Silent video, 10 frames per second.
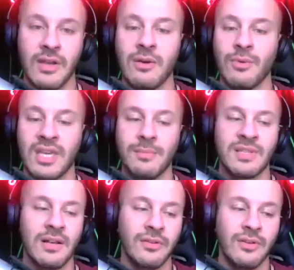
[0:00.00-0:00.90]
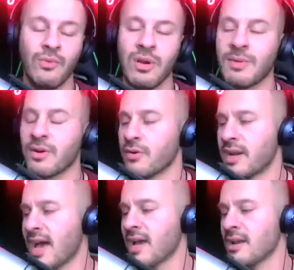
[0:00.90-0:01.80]
We keep telling you women are
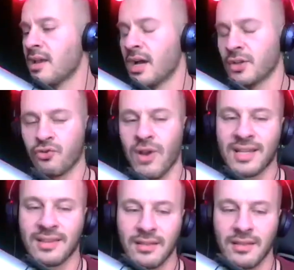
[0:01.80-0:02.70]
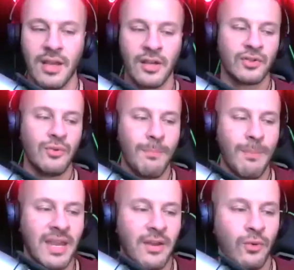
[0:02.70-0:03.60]
not attracted to
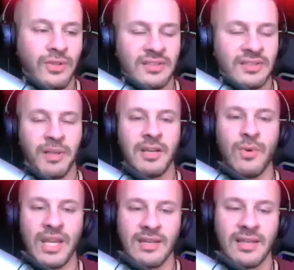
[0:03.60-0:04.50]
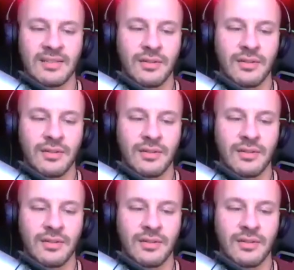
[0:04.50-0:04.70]
men who display weakness.